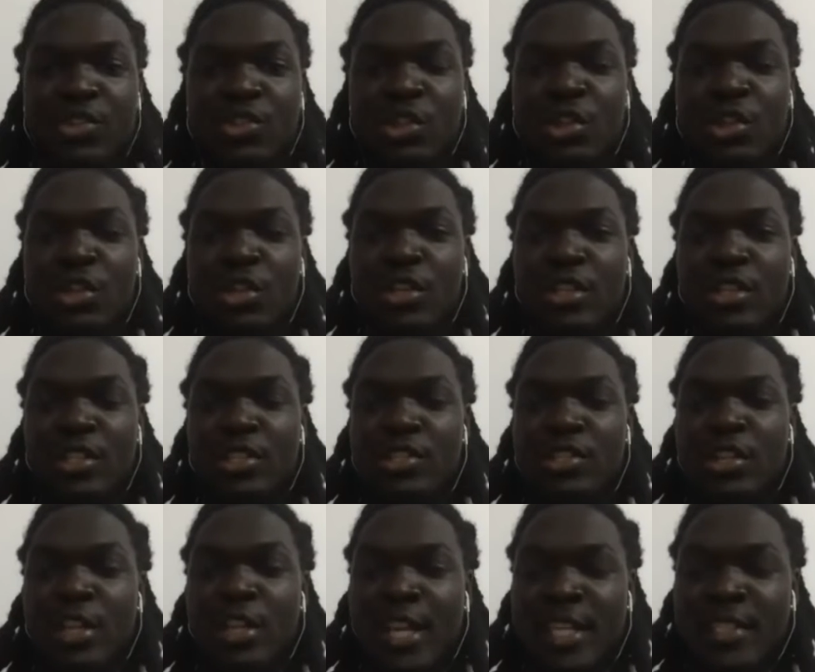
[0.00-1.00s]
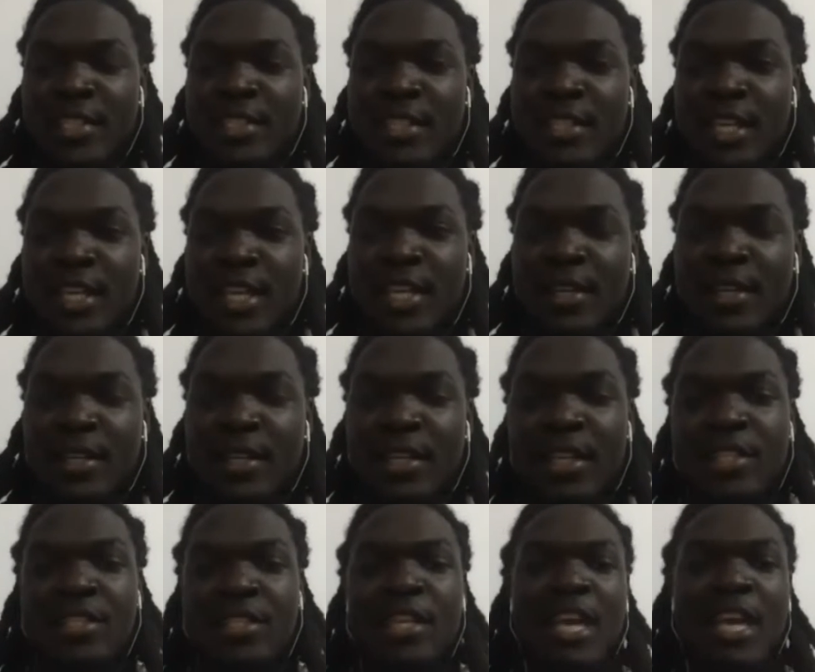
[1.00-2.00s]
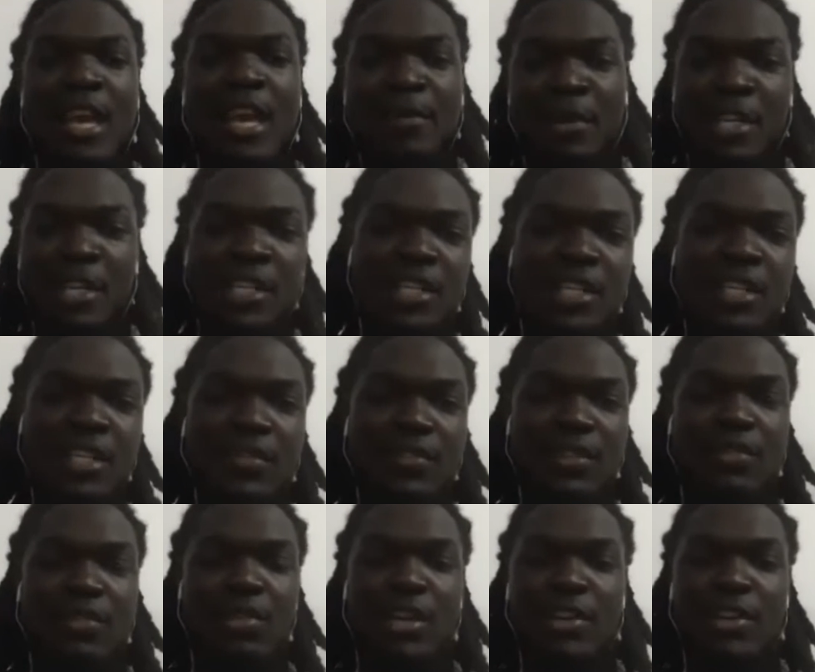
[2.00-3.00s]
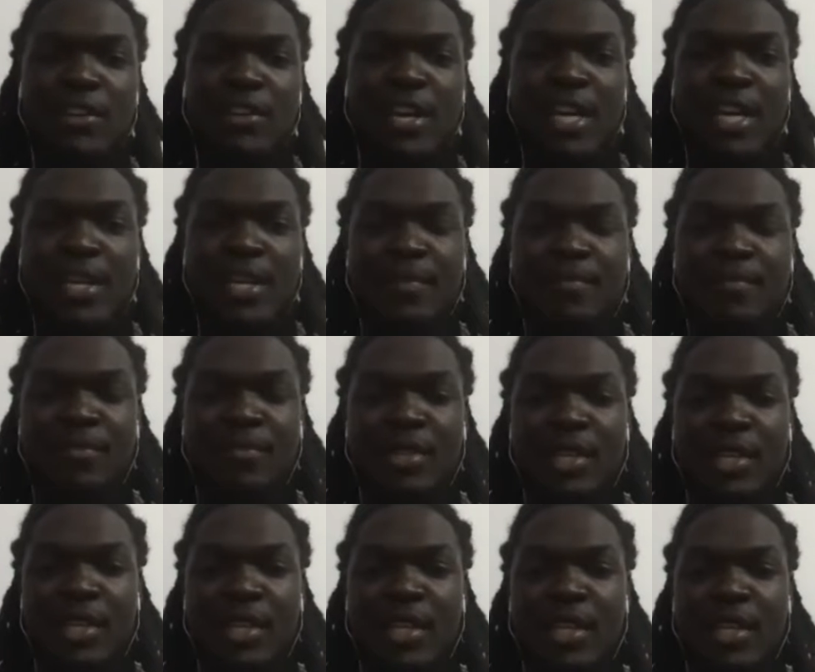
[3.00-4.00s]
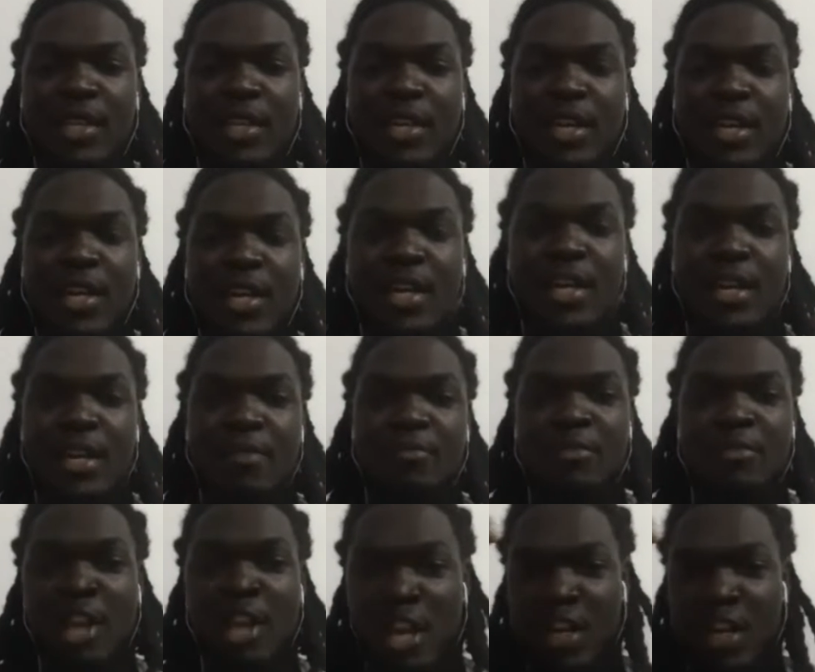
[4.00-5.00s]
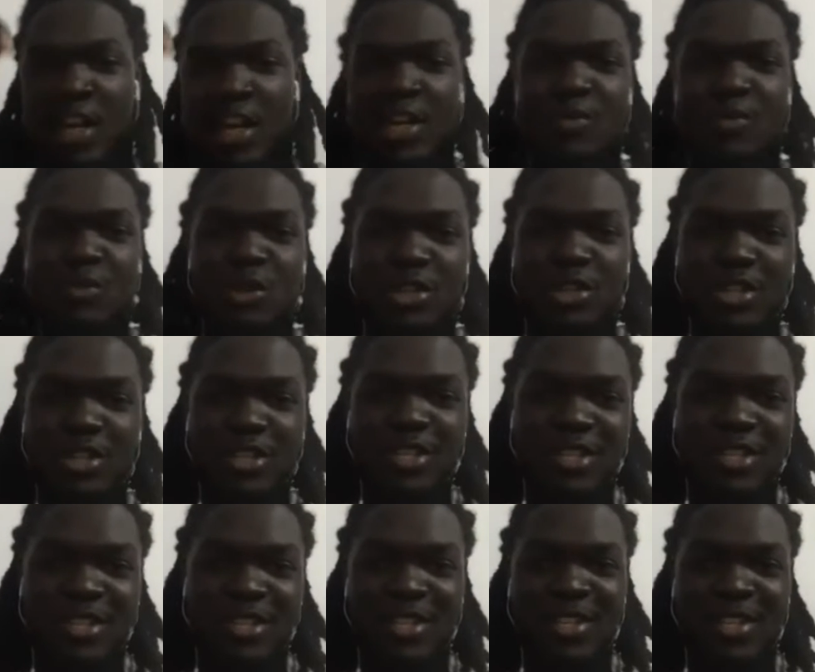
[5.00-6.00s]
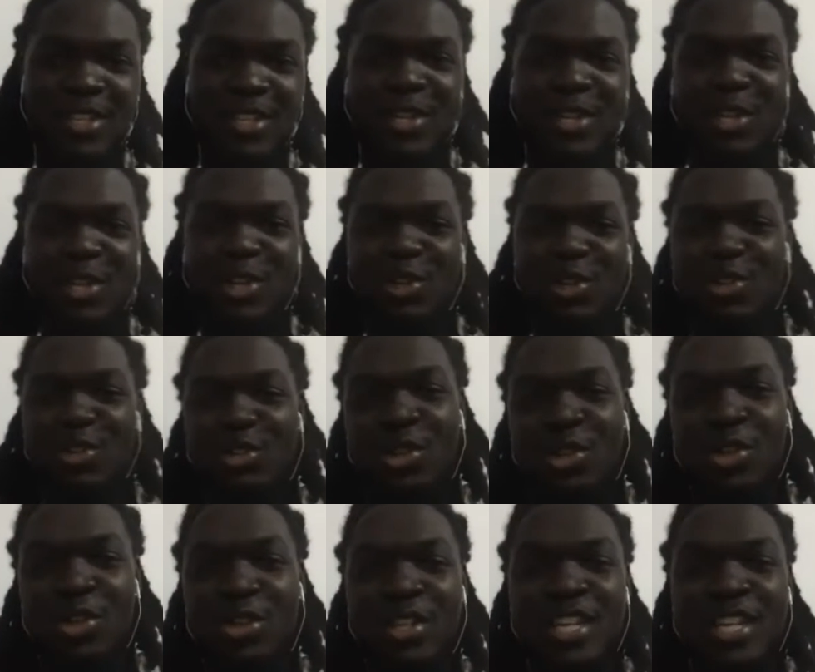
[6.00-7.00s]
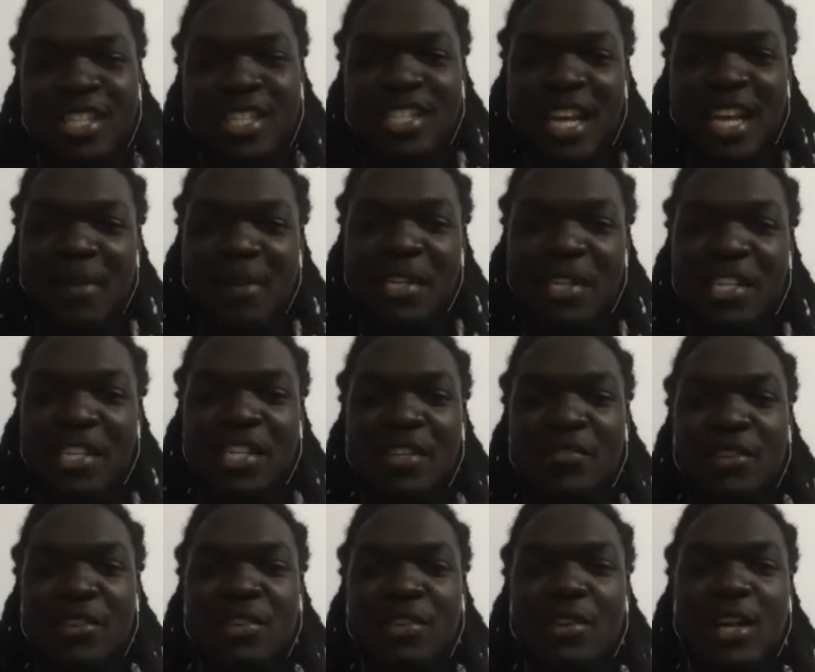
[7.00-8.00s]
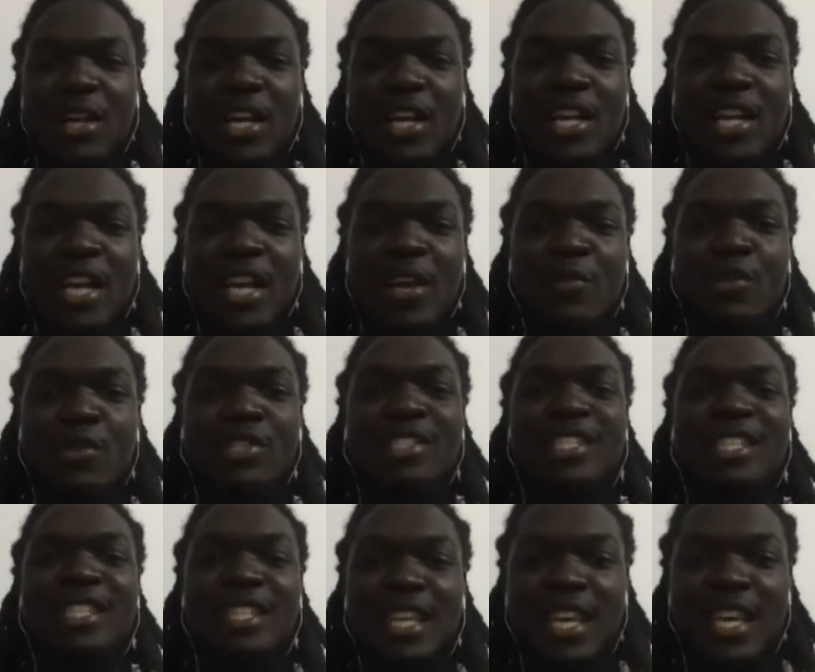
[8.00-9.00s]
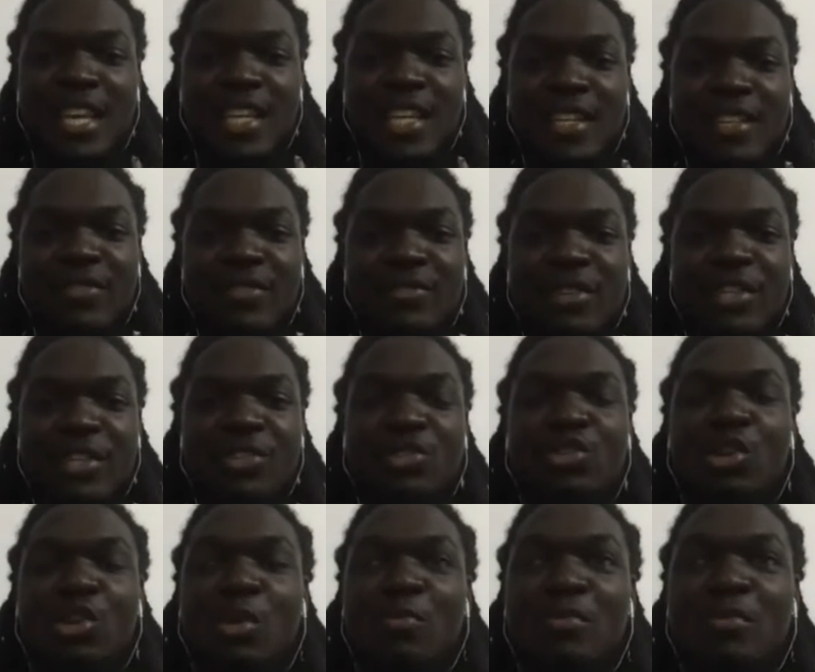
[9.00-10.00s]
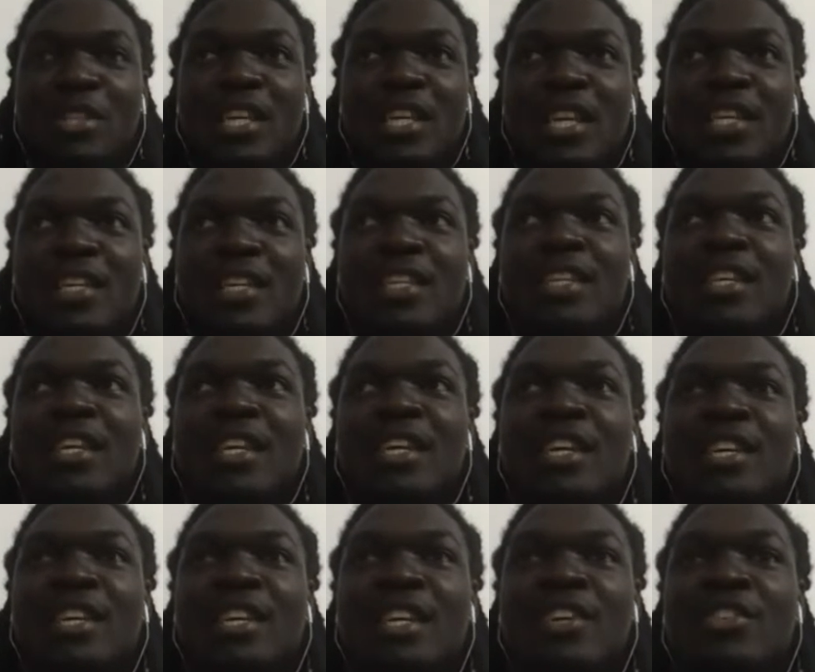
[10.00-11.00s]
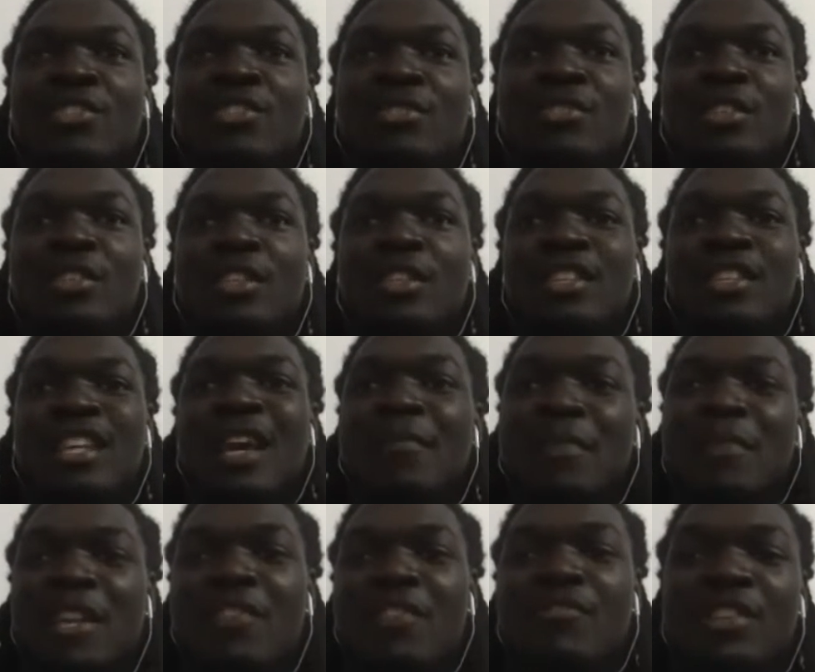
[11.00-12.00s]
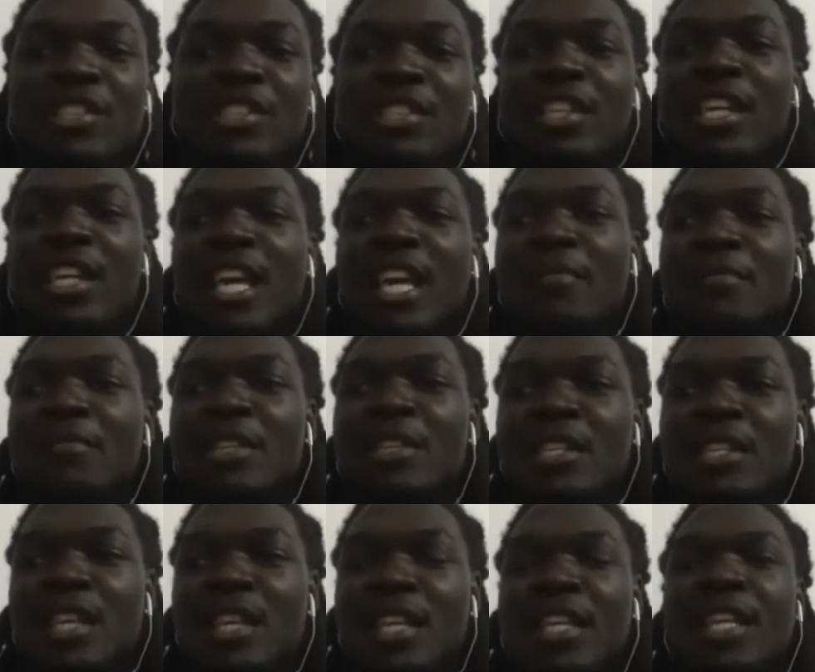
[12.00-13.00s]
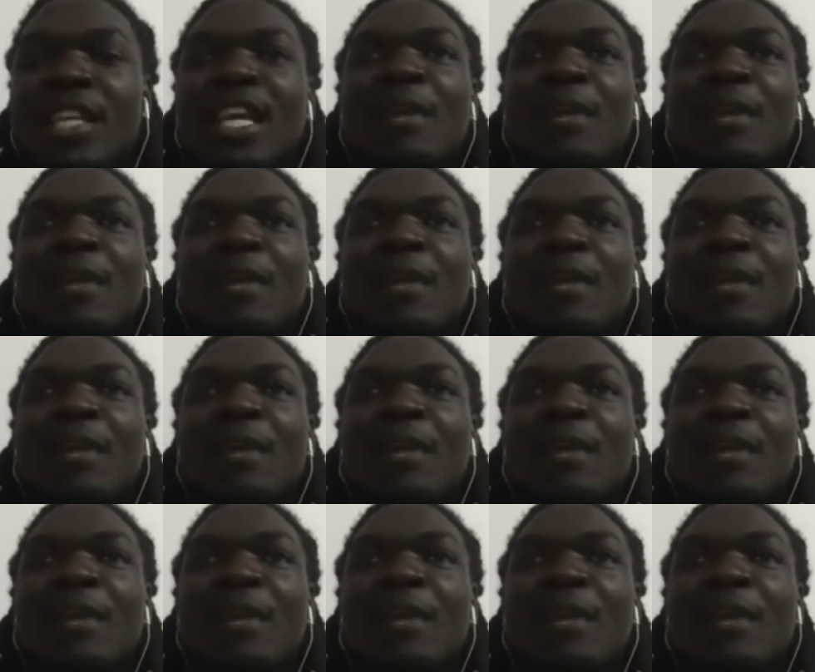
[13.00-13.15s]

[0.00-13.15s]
So let's say I'm an individual, right? Knock on wood. So let's say I'm an individual and I was detained for something. You have many reasons you can be detained. You